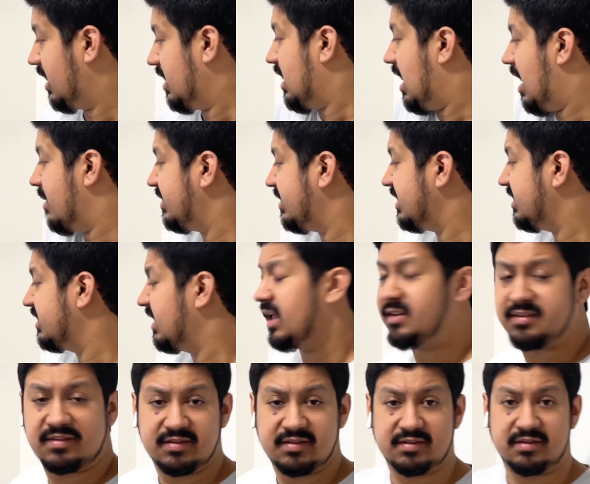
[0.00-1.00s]
I mean,
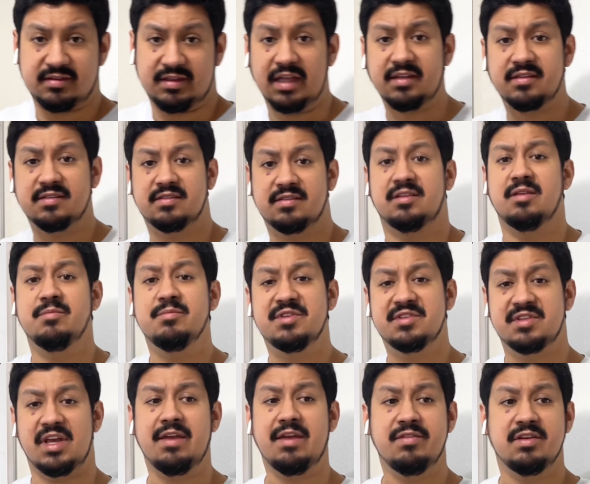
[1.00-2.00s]
that's some
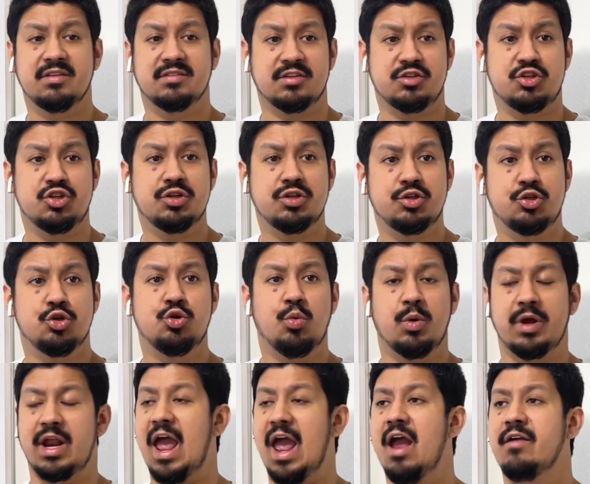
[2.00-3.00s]
savings that you can do
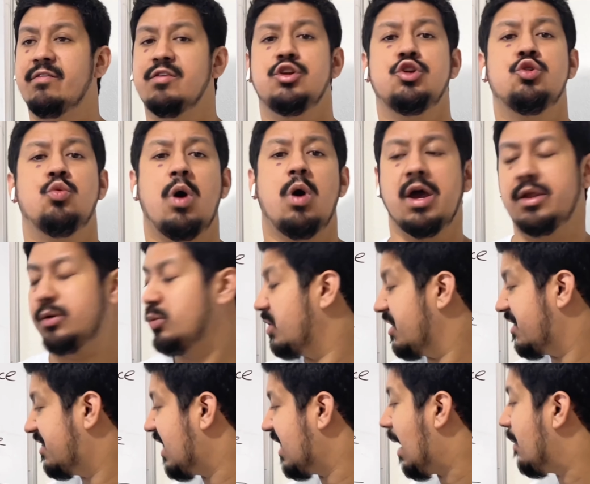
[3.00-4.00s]
whatever you want with
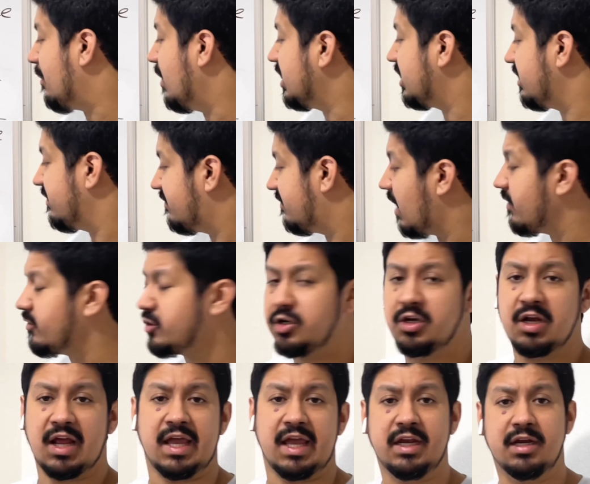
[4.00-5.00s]
that money.
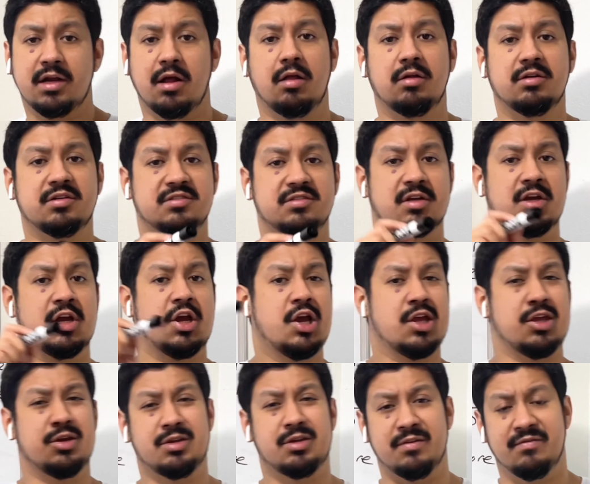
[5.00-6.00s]
$580,
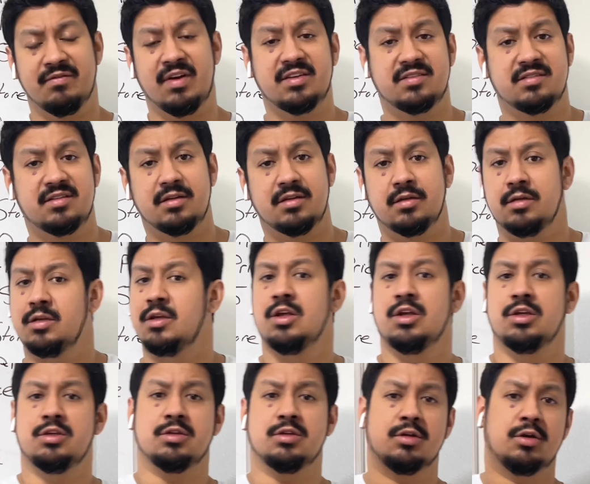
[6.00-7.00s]
you can invest it,
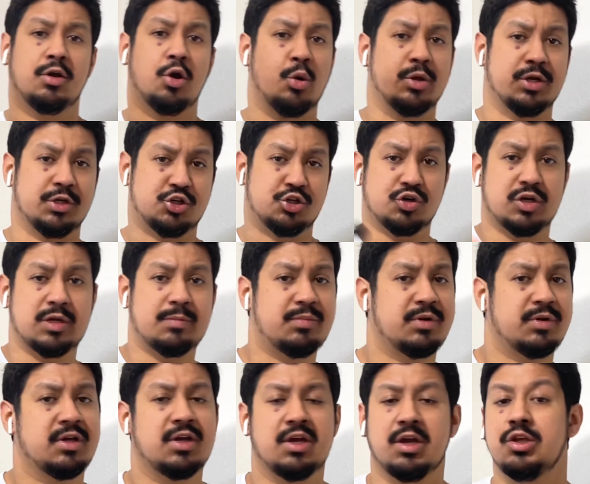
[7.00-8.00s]
you can go on a trip,
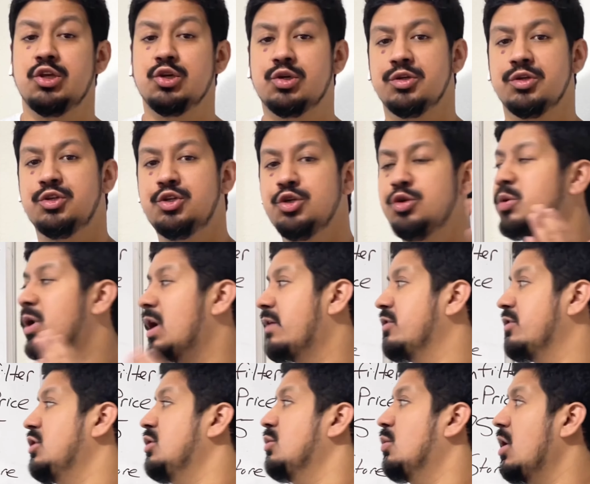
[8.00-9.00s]
you can do whatever
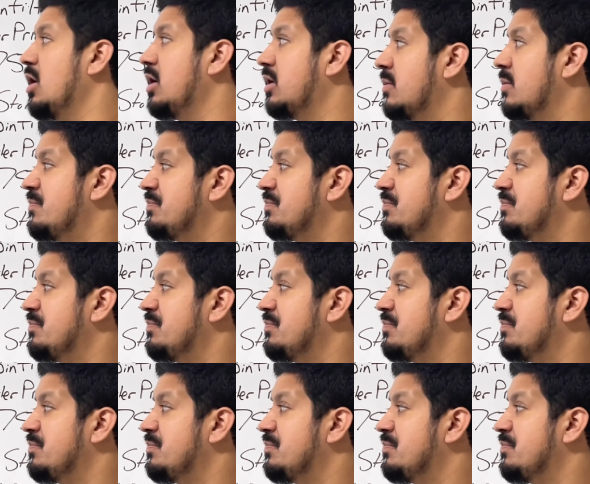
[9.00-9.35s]
you want.